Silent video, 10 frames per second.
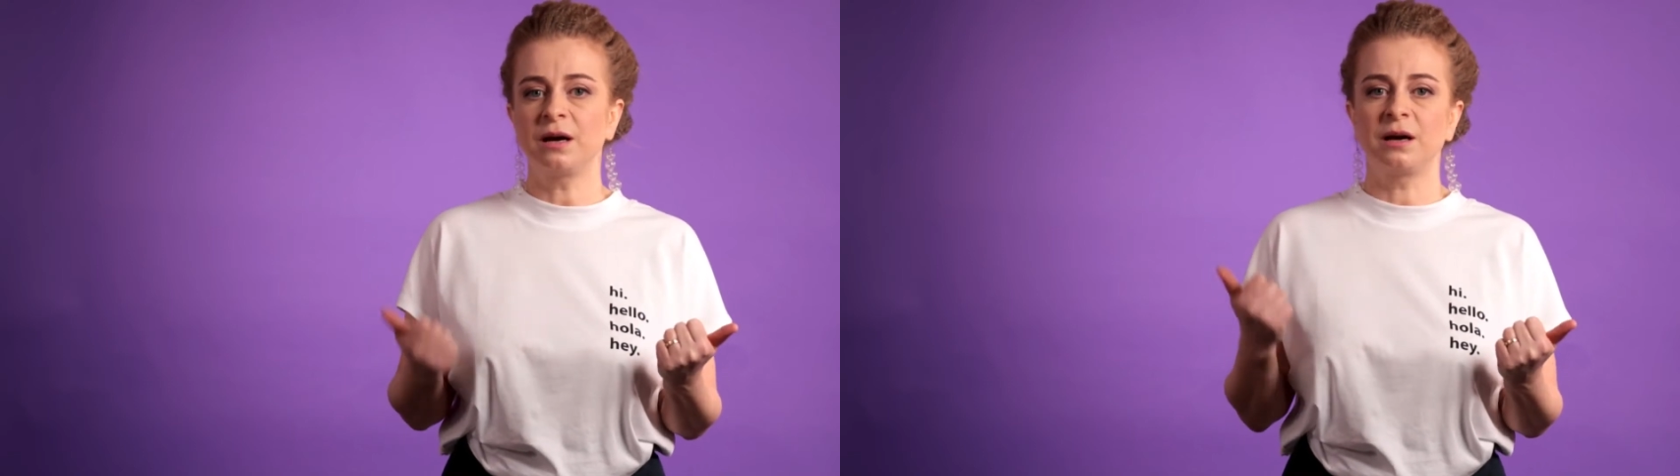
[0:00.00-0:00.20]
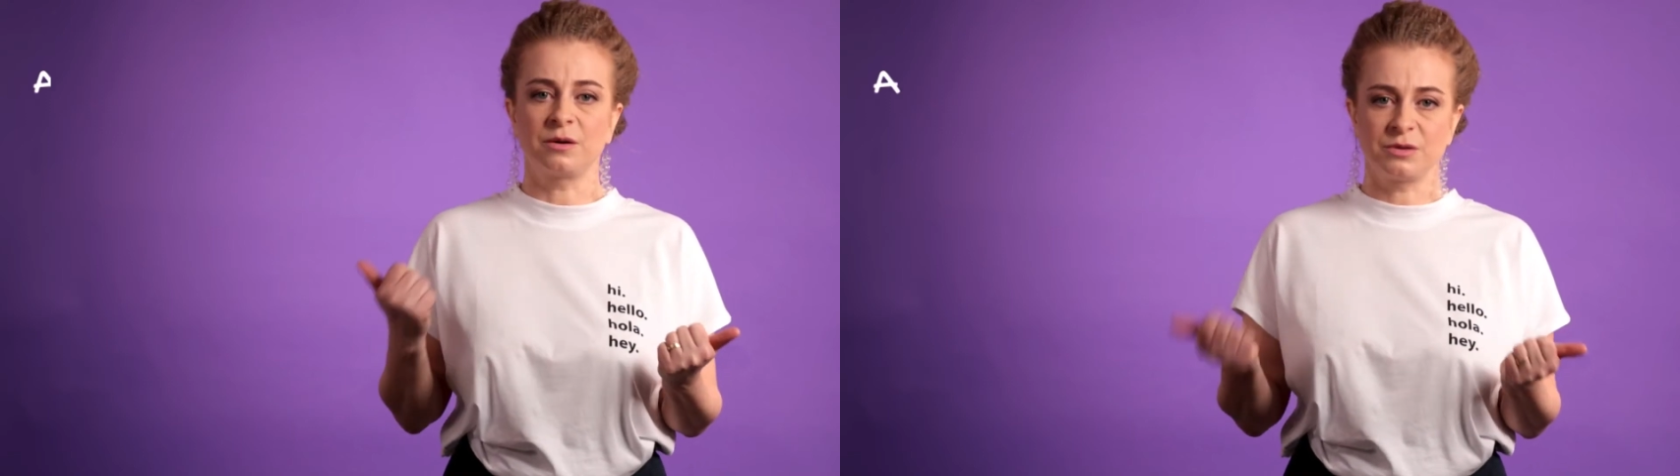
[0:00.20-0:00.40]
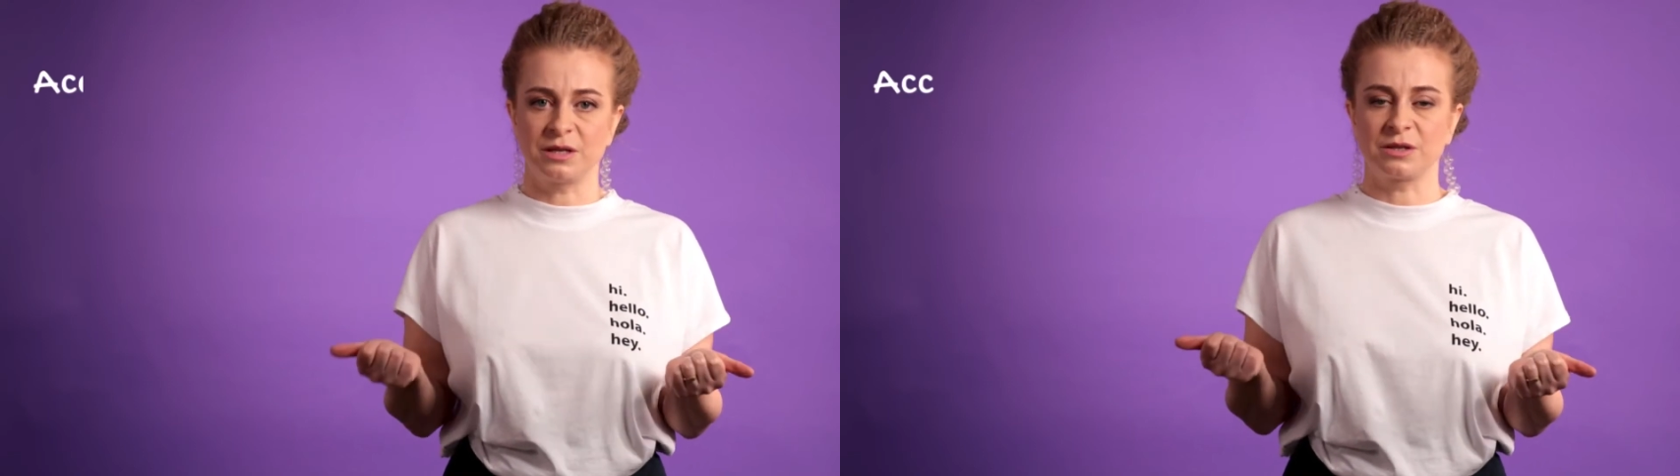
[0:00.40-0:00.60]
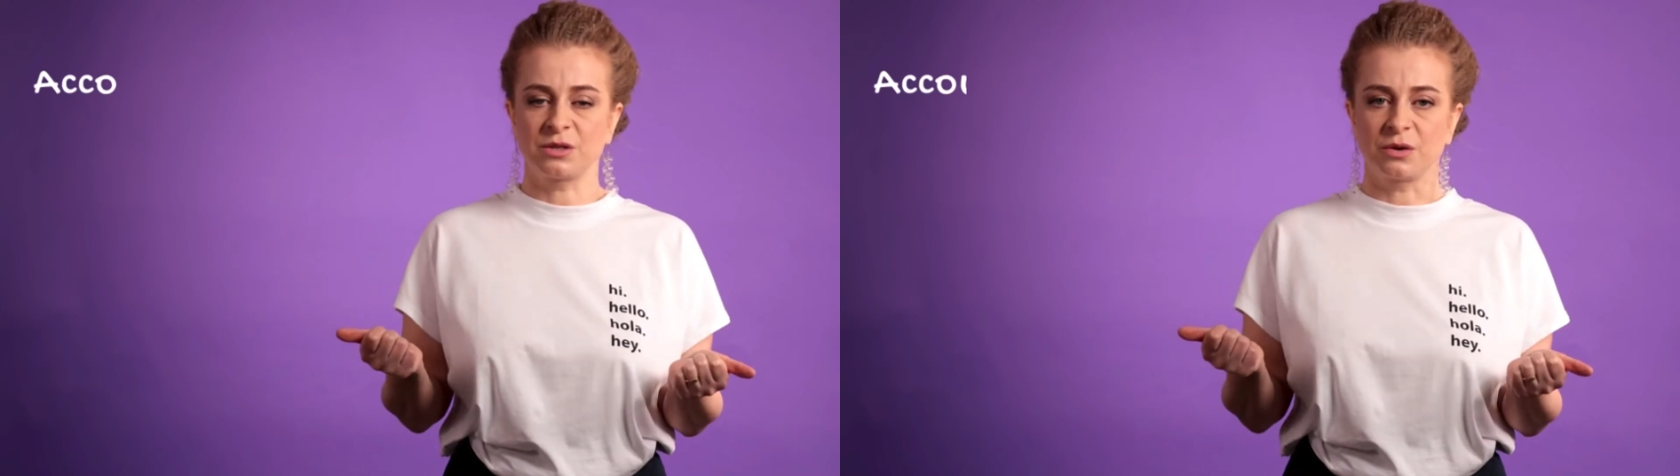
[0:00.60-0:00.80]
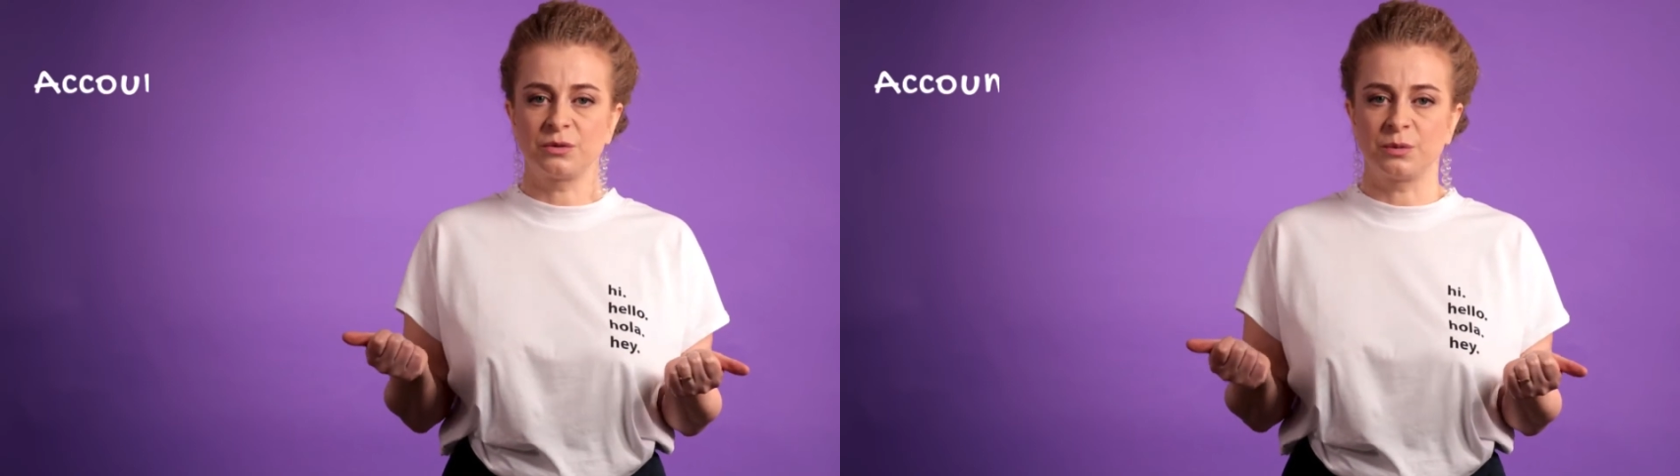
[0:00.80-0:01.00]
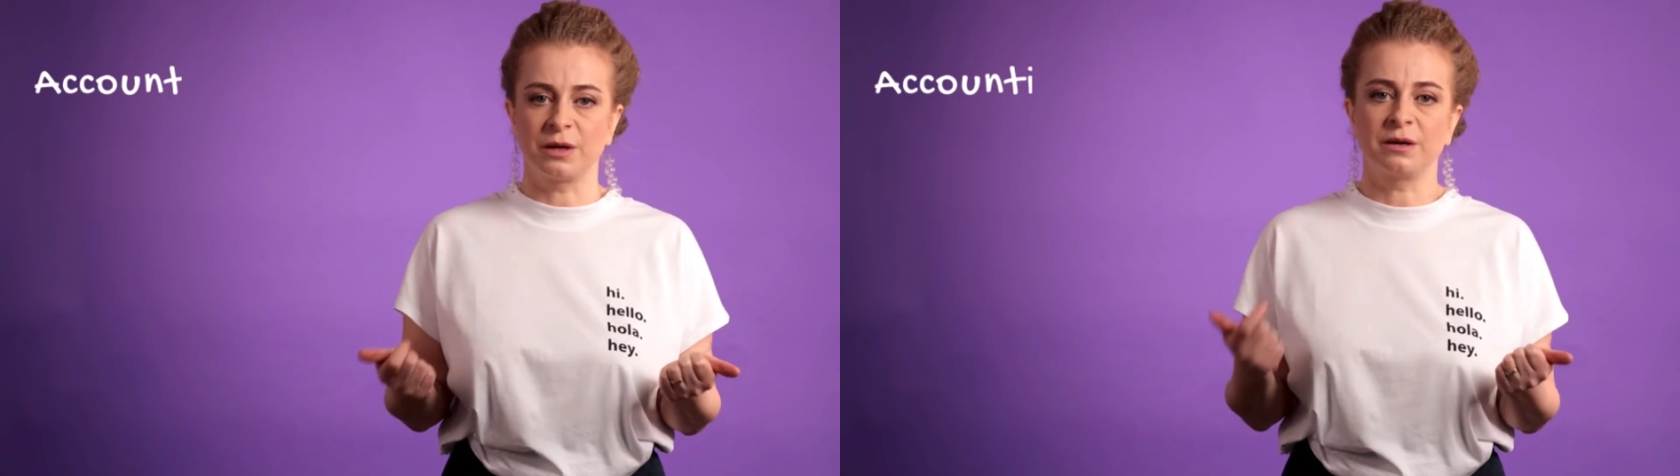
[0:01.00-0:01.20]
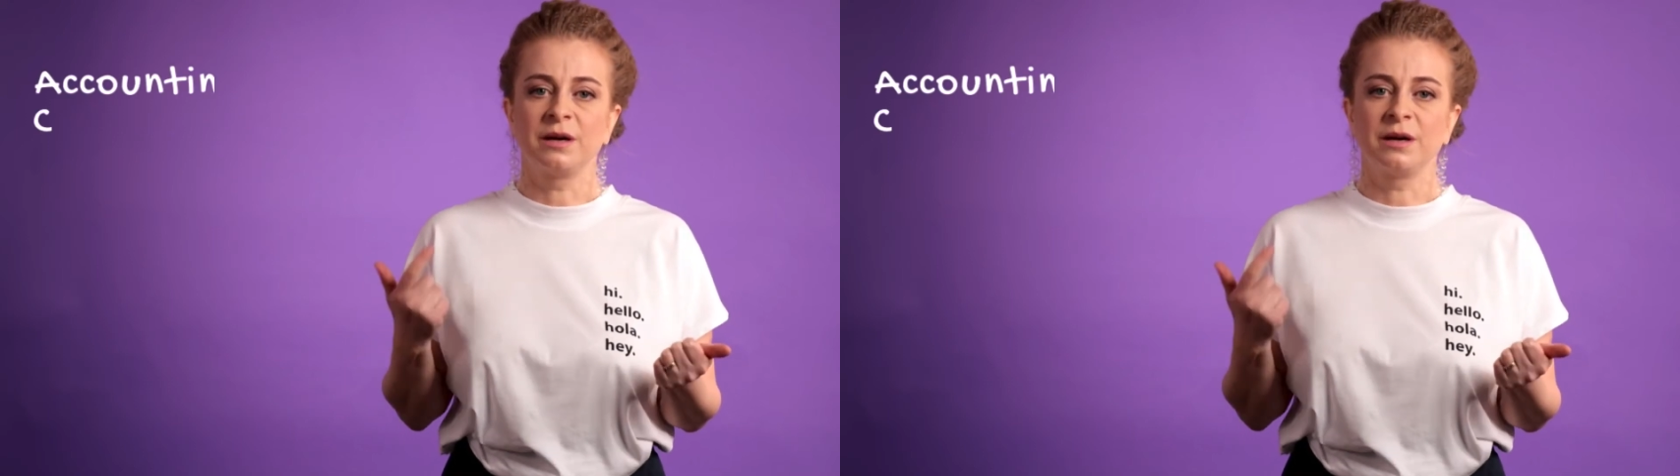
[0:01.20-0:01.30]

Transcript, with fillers: accounting software,